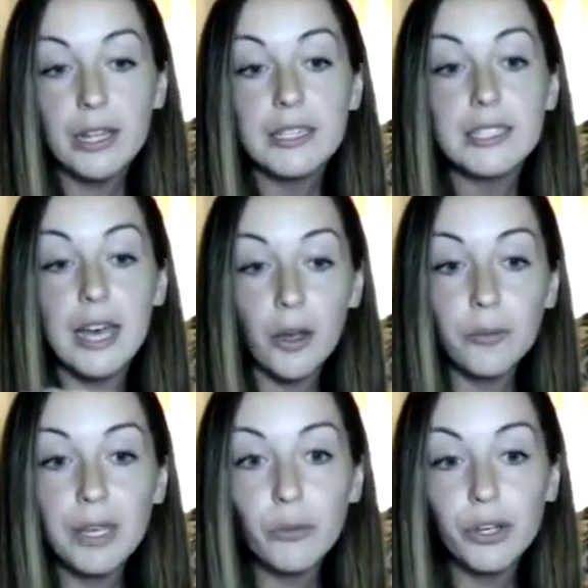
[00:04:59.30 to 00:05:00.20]
tell
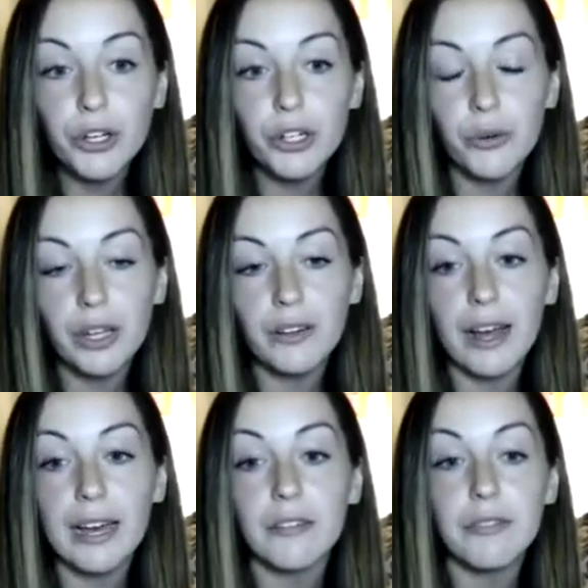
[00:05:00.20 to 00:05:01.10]
me when you're going
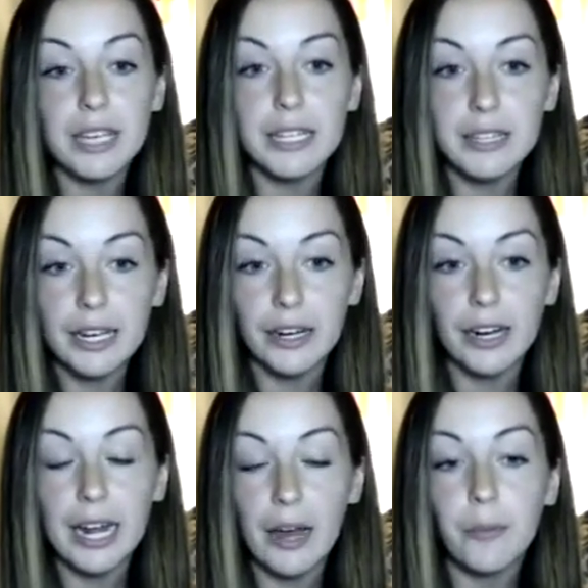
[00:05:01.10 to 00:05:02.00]
live in there
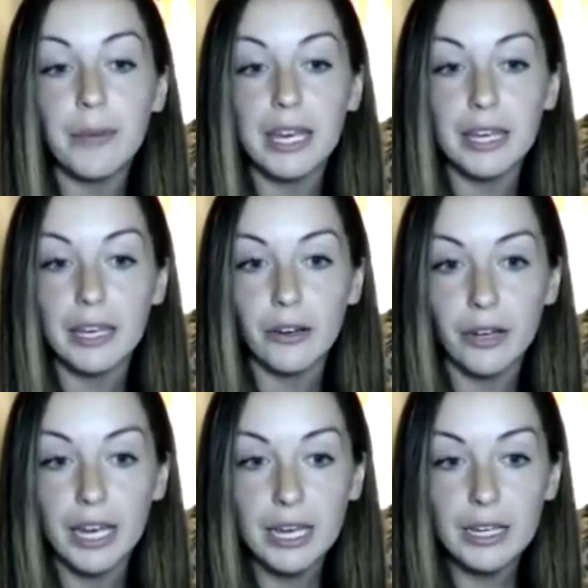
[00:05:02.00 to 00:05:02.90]
and I'll make it,
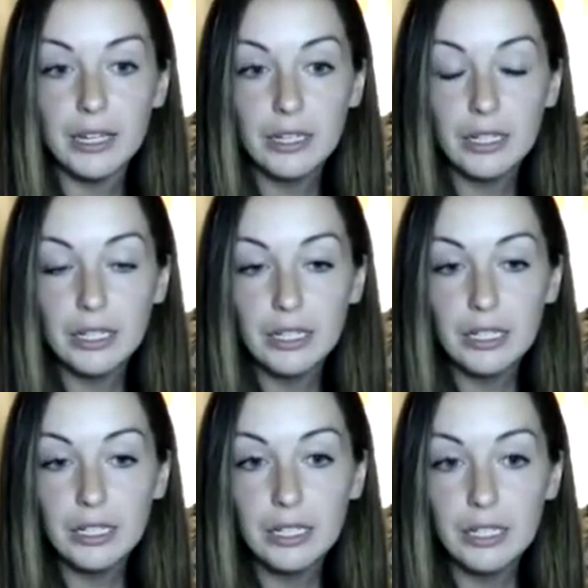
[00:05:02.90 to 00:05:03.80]
okay?
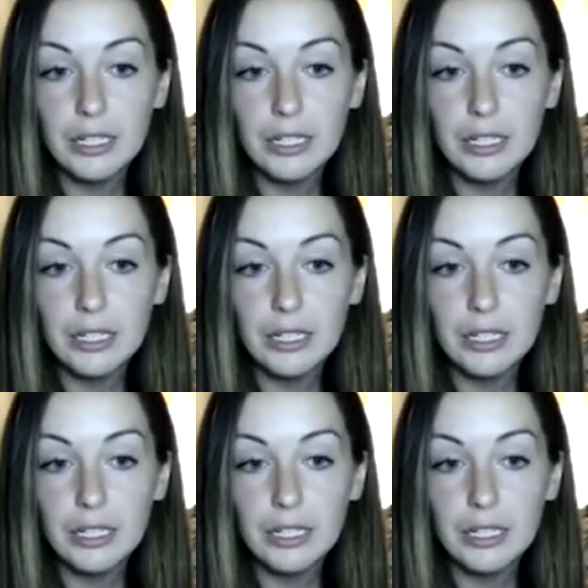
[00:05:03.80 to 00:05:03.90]
Gotcha.